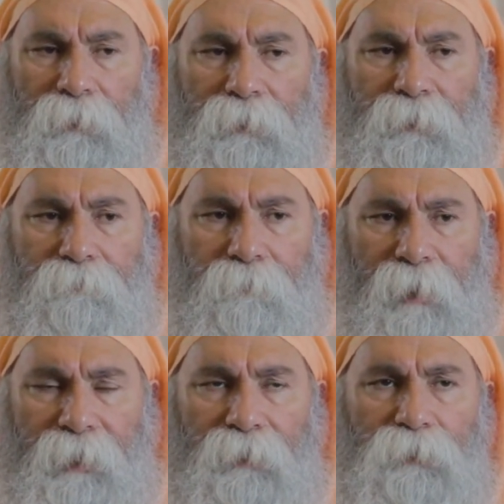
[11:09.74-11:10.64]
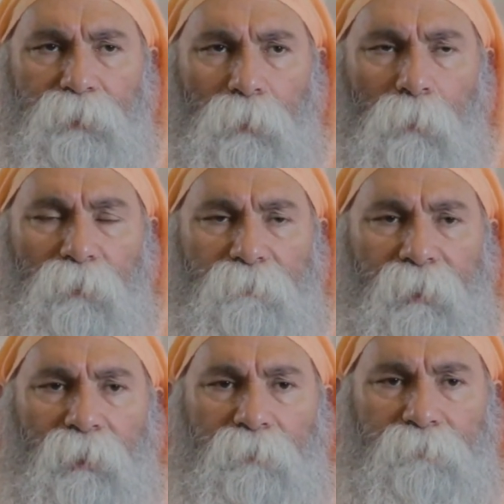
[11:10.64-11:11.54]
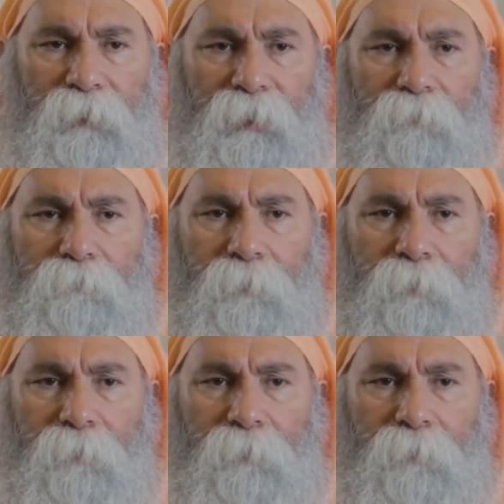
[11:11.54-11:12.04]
the mind slowly becomes the